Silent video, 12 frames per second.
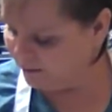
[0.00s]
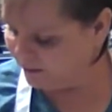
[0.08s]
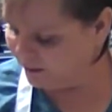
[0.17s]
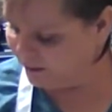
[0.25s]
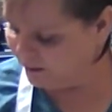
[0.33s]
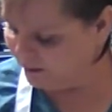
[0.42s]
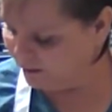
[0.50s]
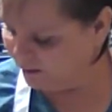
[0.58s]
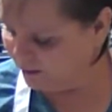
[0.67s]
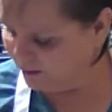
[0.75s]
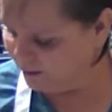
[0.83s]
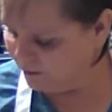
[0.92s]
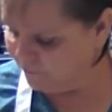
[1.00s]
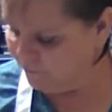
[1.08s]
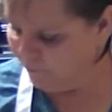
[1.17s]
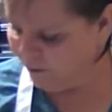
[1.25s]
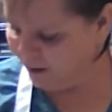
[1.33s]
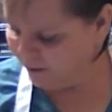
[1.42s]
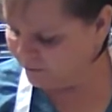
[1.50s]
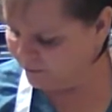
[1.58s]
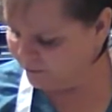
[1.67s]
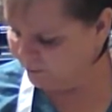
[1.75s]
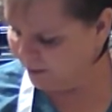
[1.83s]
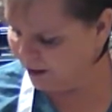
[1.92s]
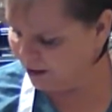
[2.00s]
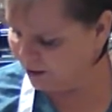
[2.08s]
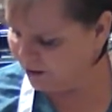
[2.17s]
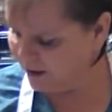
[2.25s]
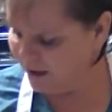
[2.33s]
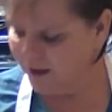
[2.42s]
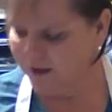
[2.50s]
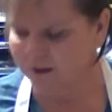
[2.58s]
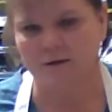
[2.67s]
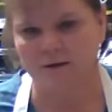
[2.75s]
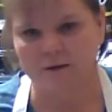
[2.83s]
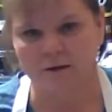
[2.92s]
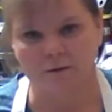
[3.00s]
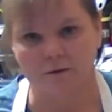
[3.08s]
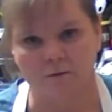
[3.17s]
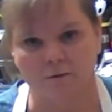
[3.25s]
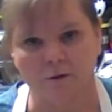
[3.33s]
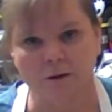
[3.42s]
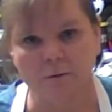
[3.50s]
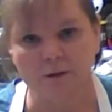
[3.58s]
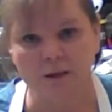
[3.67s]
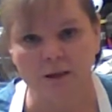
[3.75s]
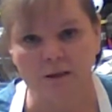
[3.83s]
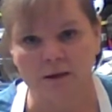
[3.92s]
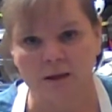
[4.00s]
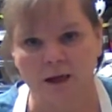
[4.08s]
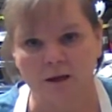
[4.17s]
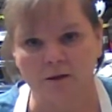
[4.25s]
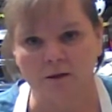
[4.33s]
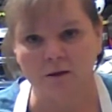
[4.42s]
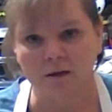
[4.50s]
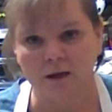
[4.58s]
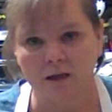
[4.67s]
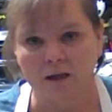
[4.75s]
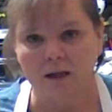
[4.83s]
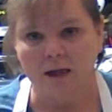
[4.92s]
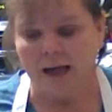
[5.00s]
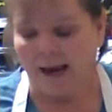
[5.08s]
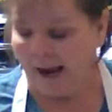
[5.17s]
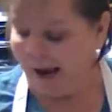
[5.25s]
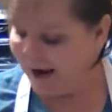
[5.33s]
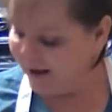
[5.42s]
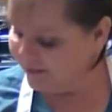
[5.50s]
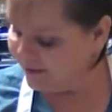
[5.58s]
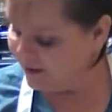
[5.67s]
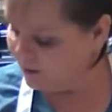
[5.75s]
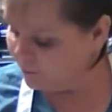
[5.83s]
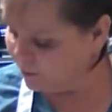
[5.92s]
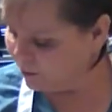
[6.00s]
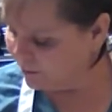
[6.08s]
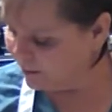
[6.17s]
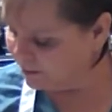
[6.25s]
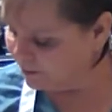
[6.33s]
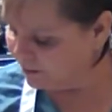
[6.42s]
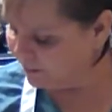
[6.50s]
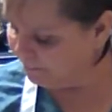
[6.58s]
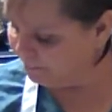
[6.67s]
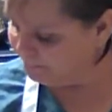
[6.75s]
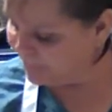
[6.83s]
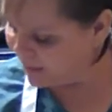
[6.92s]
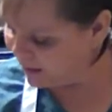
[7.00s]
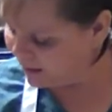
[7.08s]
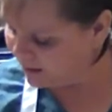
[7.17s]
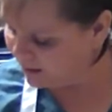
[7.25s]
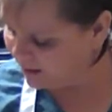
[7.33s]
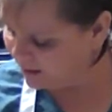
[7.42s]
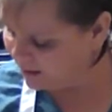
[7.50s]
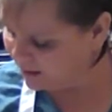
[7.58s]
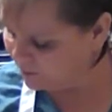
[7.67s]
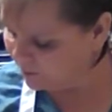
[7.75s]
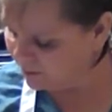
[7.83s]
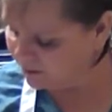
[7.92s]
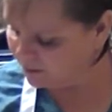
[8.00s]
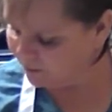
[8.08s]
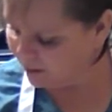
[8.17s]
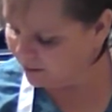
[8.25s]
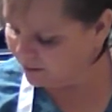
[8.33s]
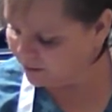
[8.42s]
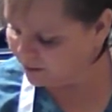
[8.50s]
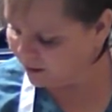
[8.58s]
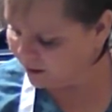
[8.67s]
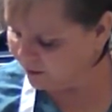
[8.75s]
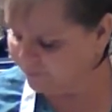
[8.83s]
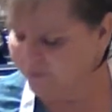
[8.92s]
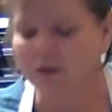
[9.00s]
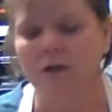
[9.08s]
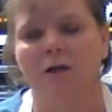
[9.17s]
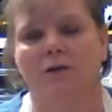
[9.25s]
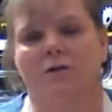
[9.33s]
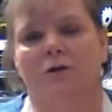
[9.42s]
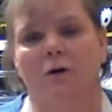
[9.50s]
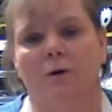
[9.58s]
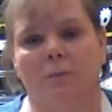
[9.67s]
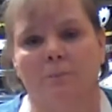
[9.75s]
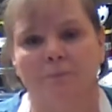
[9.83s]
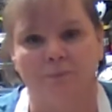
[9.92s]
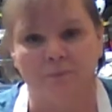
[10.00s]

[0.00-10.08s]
the 4 ounces of butter and the 6 ounces of cream cheese together, and then we're going to combine it with some other stuff. So